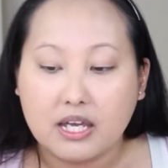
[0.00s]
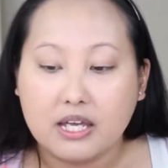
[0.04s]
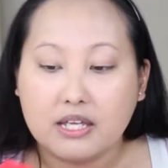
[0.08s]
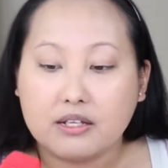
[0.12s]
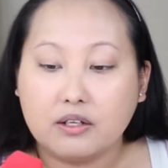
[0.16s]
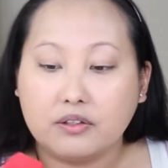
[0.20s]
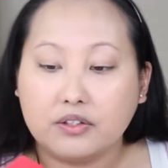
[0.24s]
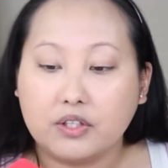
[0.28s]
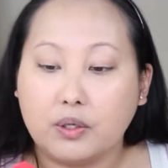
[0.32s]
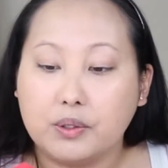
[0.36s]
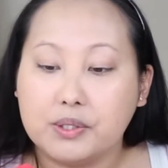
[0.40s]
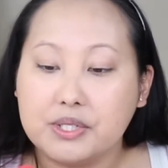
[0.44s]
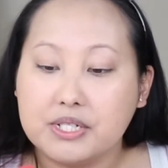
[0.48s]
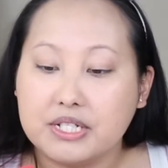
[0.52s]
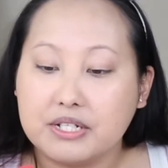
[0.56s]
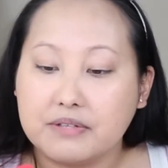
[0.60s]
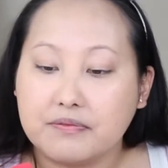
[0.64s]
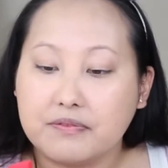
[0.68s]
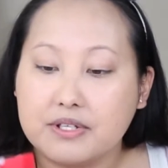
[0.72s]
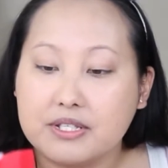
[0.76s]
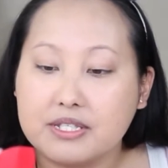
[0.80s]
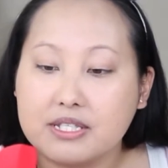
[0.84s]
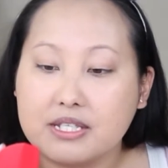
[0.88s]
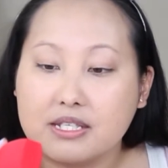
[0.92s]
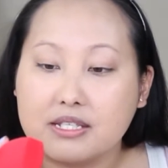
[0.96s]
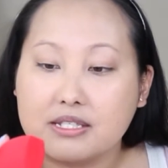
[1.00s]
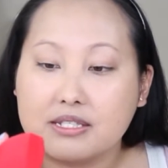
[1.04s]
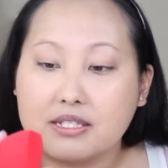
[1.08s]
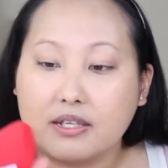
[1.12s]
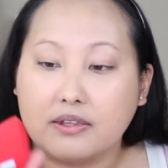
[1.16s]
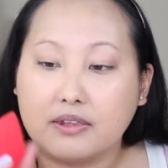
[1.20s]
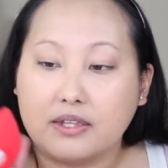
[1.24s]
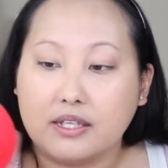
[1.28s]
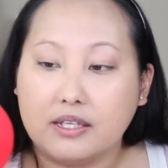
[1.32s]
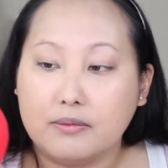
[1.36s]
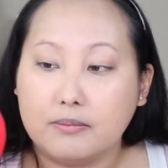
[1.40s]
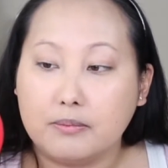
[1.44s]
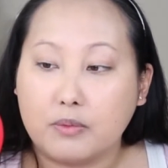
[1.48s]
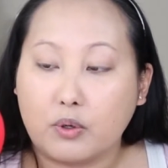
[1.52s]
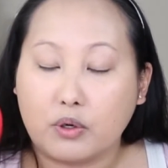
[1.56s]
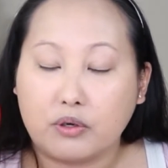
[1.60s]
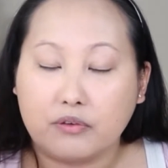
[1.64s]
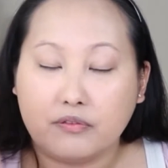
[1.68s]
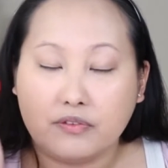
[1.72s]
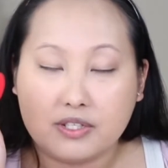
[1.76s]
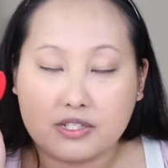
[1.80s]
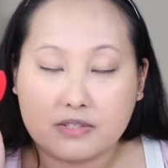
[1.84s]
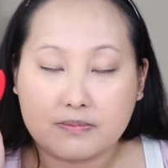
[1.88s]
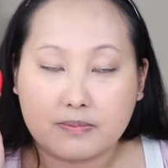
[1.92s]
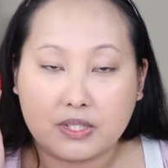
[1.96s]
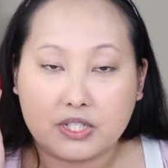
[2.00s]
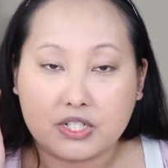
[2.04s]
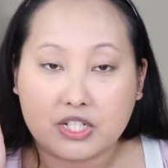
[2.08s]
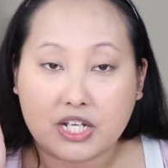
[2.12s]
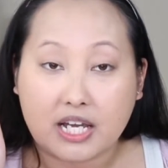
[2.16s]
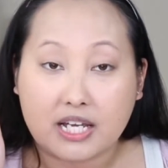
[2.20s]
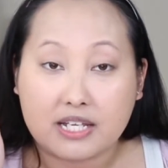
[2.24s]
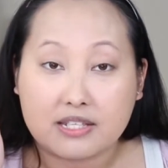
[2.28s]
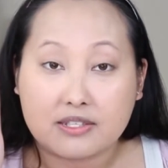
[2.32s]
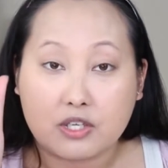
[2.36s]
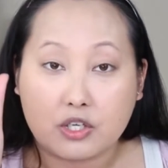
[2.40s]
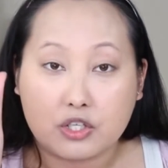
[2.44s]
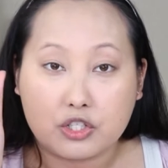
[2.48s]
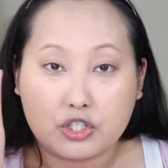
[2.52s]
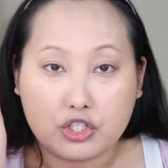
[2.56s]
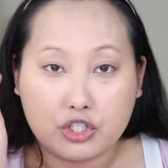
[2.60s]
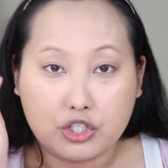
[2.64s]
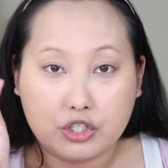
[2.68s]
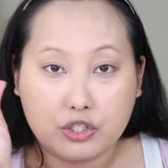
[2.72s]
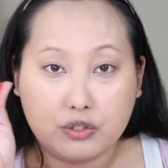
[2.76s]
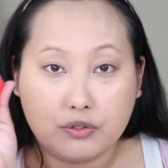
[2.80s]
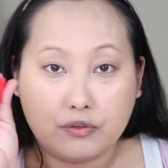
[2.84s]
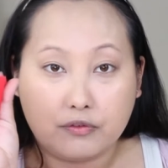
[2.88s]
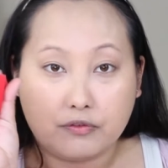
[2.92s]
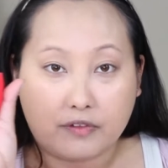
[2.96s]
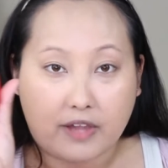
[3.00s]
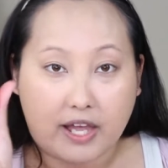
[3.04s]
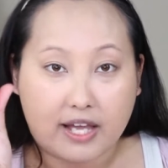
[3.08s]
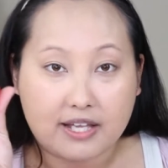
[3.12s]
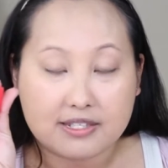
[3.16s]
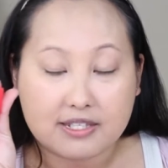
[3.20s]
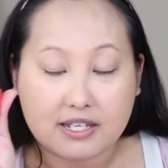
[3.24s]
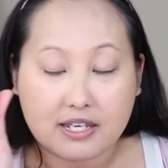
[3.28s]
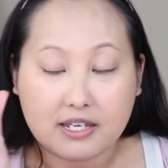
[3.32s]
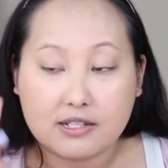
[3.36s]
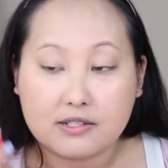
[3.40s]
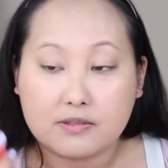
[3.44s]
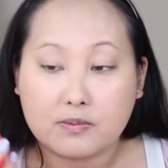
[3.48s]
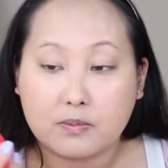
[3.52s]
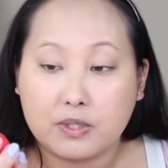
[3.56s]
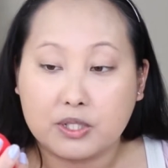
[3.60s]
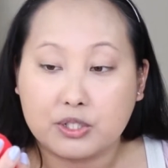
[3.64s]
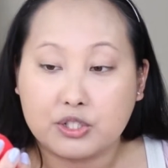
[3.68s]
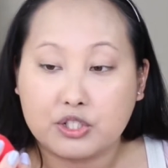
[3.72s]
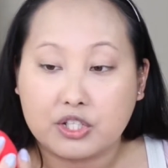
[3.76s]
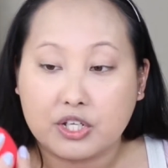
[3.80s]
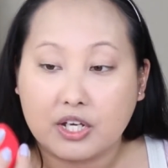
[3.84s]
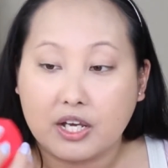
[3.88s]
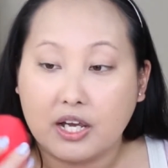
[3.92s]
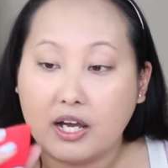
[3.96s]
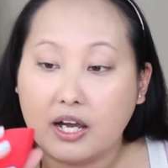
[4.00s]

The only difference is the Morphe sponge has two flat sides, which